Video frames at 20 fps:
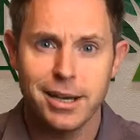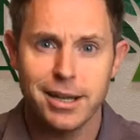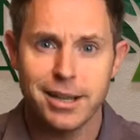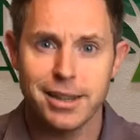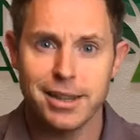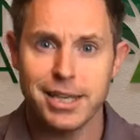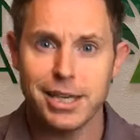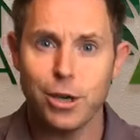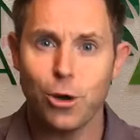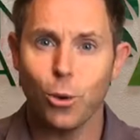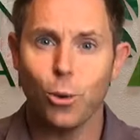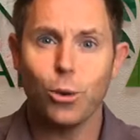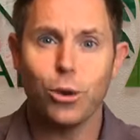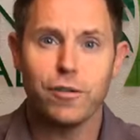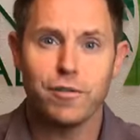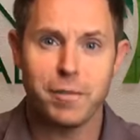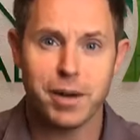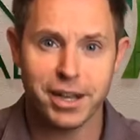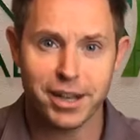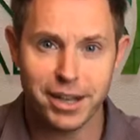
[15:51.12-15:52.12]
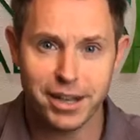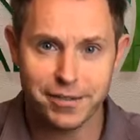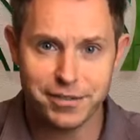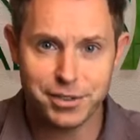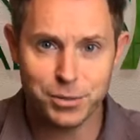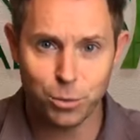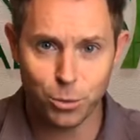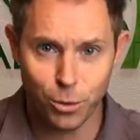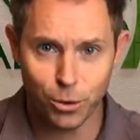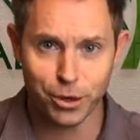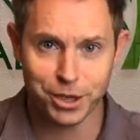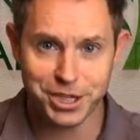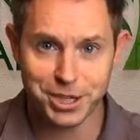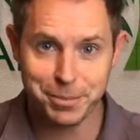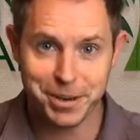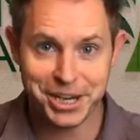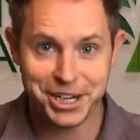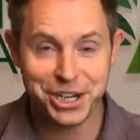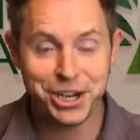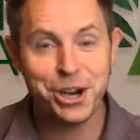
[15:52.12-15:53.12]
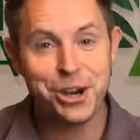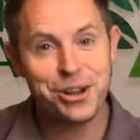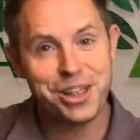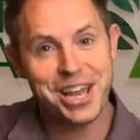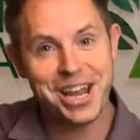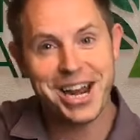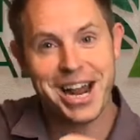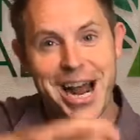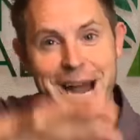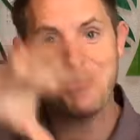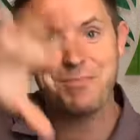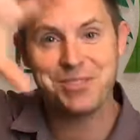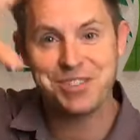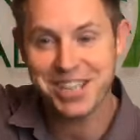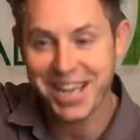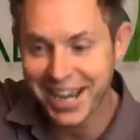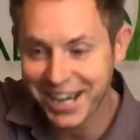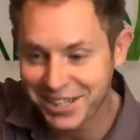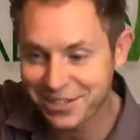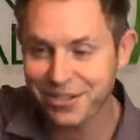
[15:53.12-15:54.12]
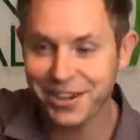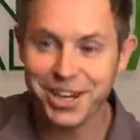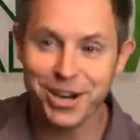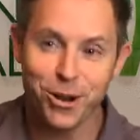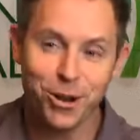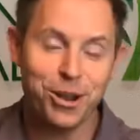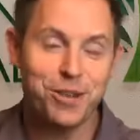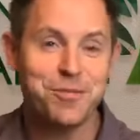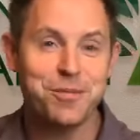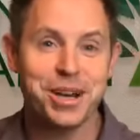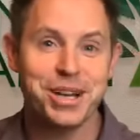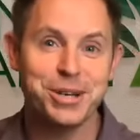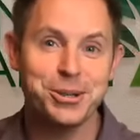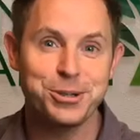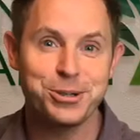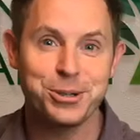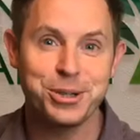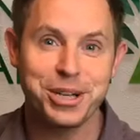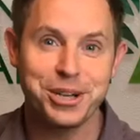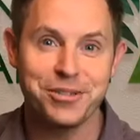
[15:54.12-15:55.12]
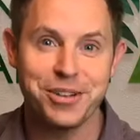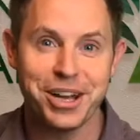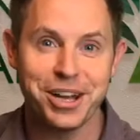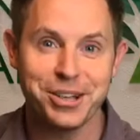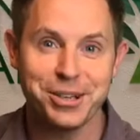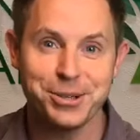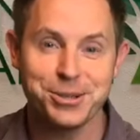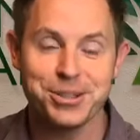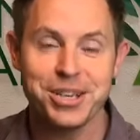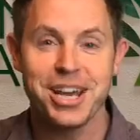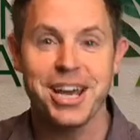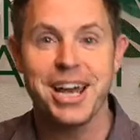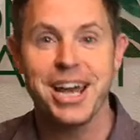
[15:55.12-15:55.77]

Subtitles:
the goal of my life's work, to make sure that I'm satisfying all of my nutrient values